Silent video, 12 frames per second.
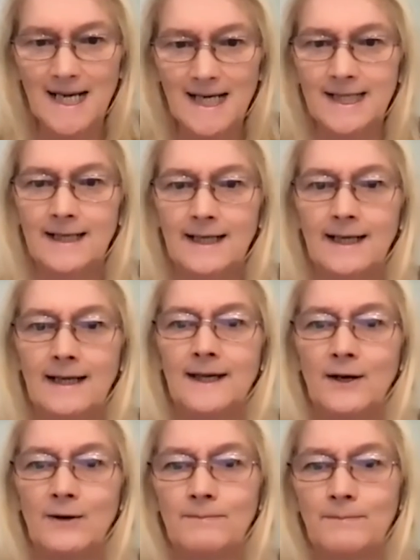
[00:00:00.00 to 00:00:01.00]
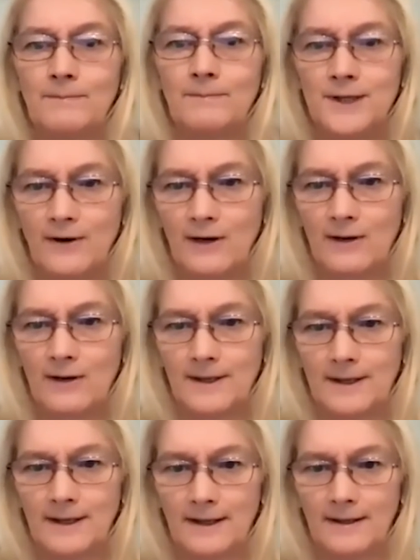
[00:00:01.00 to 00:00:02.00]
list. They don't
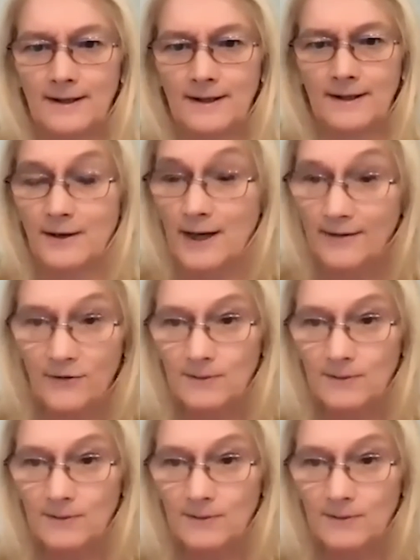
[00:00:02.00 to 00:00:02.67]
prescribe, they